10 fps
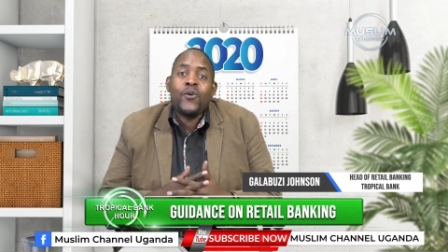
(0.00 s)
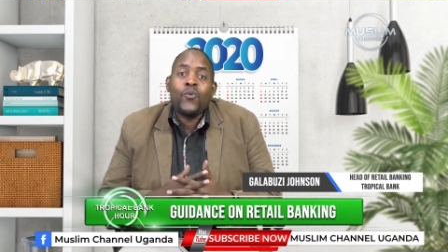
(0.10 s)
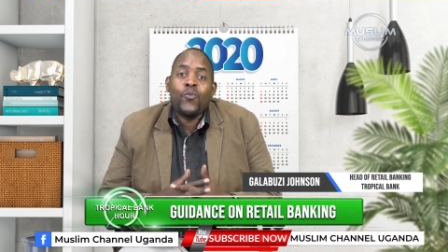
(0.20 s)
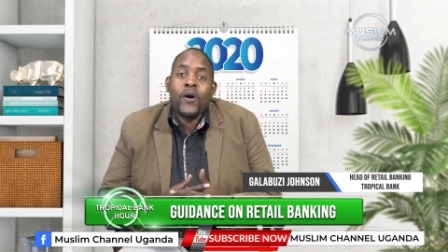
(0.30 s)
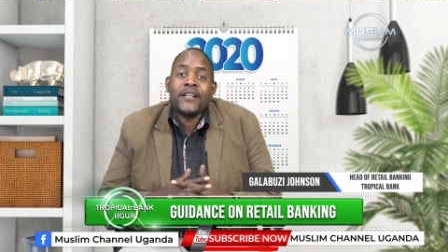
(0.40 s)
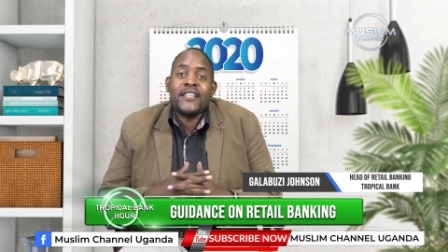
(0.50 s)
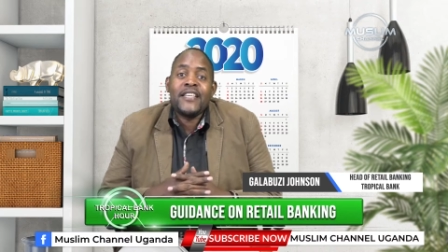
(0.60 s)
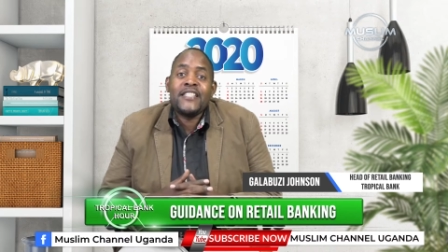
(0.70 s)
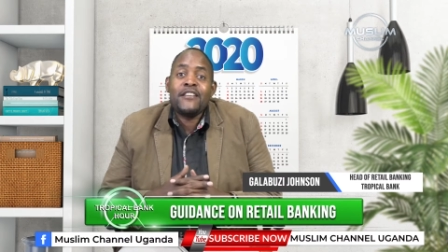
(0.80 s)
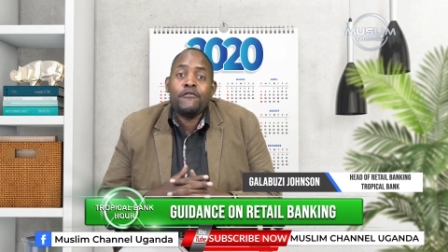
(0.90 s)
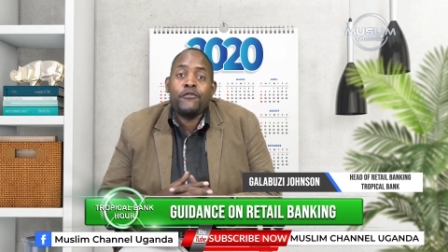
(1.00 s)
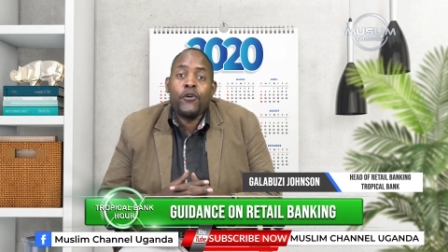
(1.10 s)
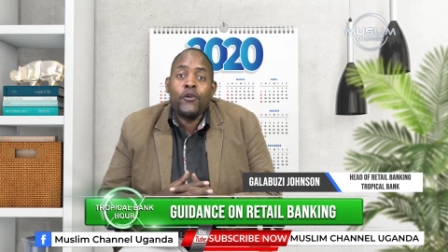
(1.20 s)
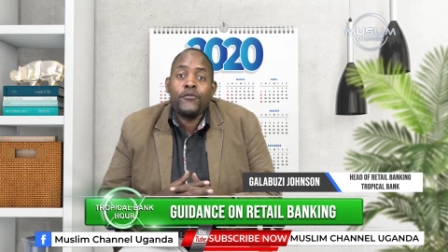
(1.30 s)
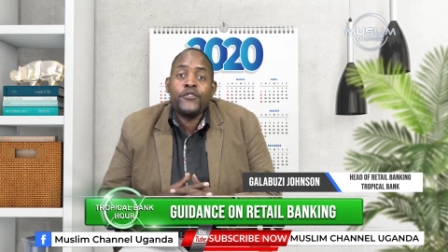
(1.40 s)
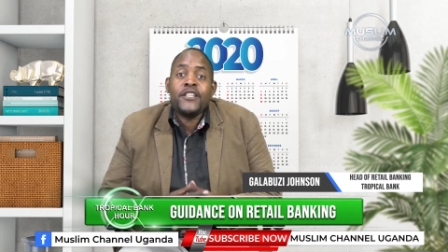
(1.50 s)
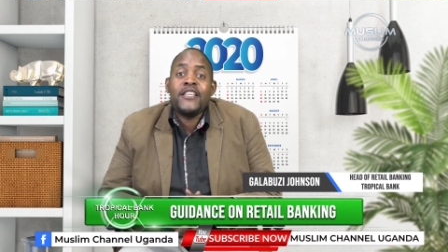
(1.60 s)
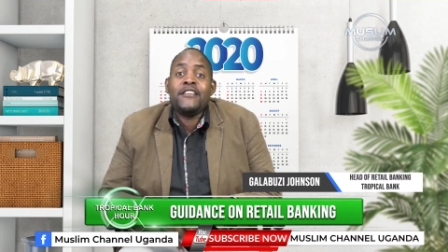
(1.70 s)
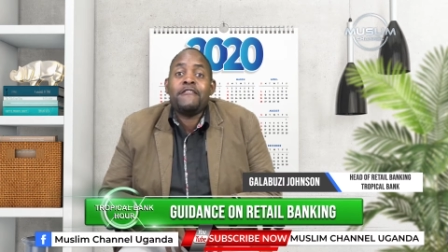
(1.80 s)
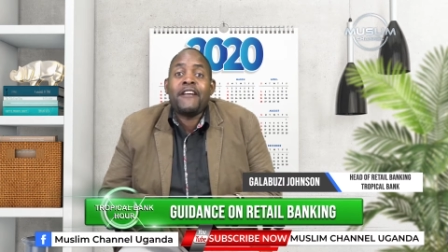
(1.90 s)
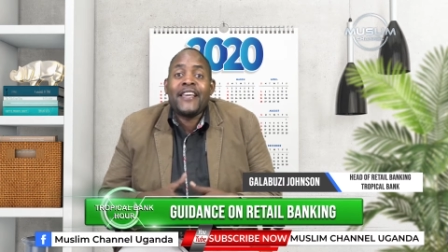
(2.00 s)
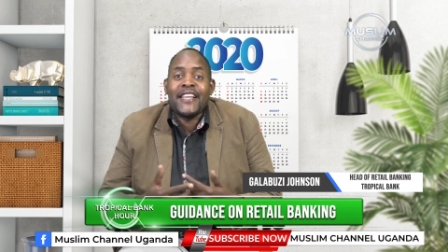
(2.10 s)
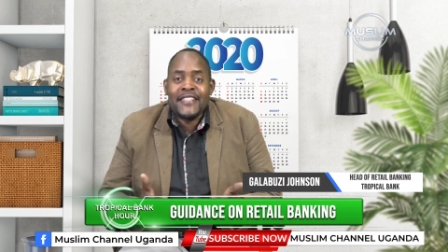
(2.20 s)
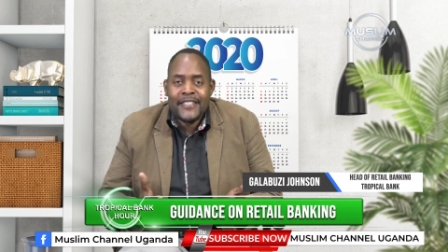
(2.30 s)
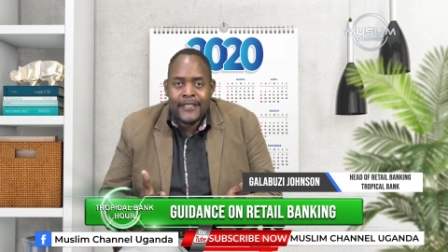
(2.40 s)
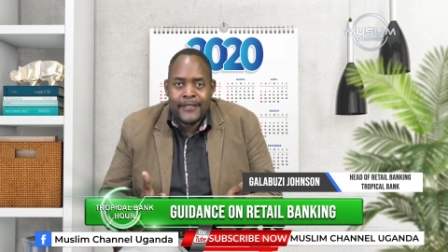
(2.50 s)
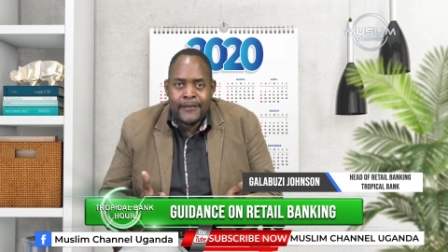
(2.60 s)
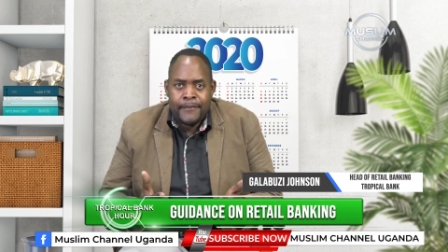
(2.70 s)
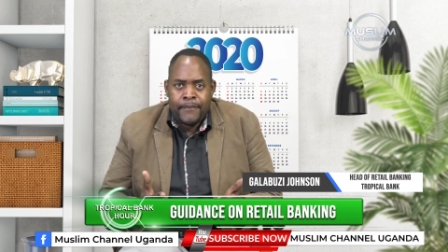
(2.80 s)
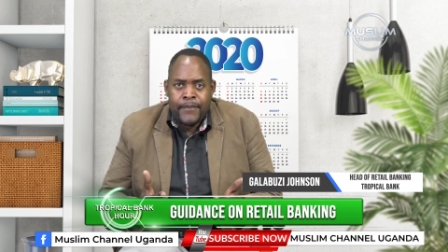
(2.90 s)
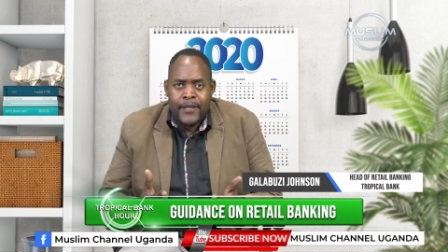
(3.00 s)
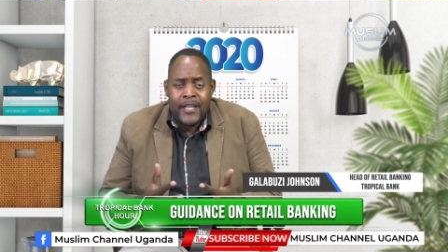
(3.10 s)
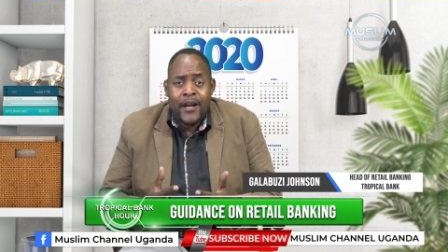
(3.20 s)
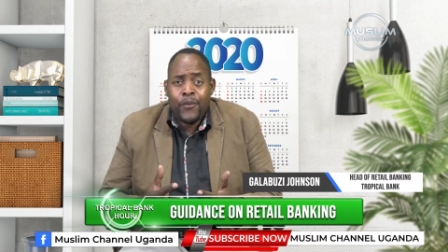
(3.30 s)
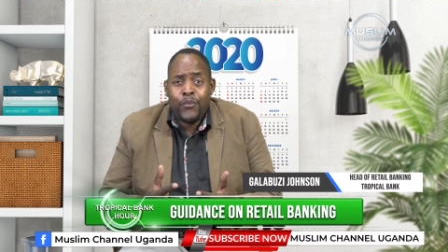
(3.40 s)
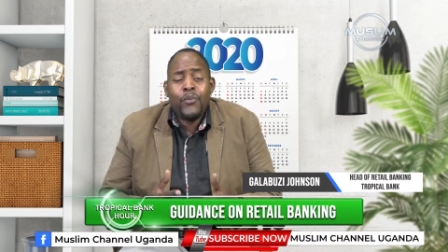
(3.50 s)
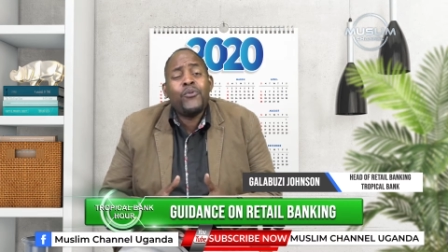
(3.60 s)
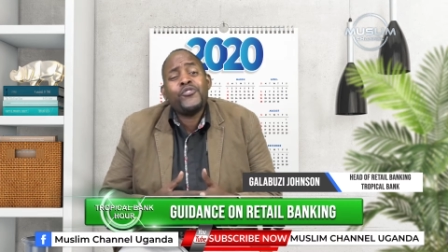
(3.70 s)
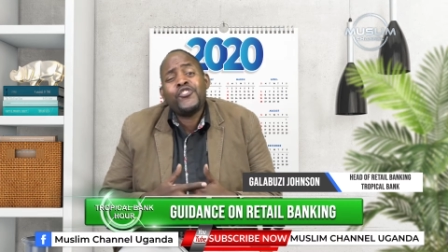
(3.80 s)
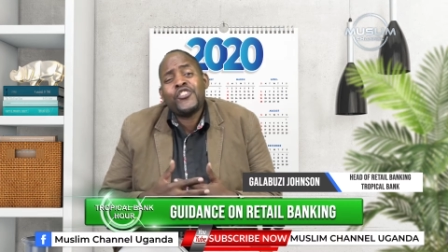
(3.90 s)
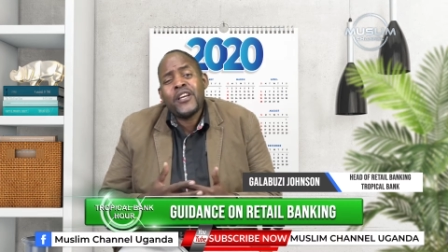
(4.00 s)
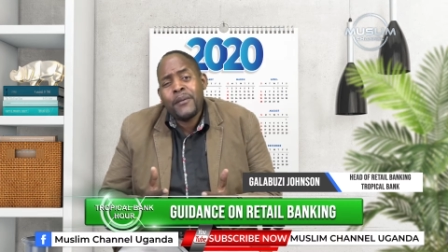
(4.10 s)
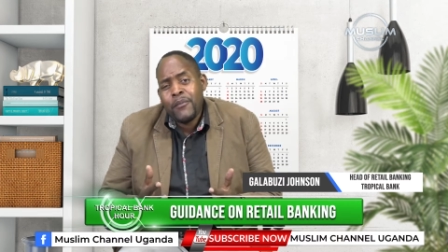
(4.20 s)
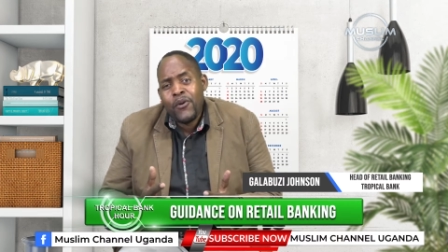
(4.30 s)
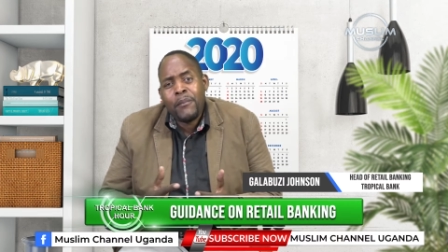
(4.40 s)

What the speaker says: what is involved in finances. Now, we will share more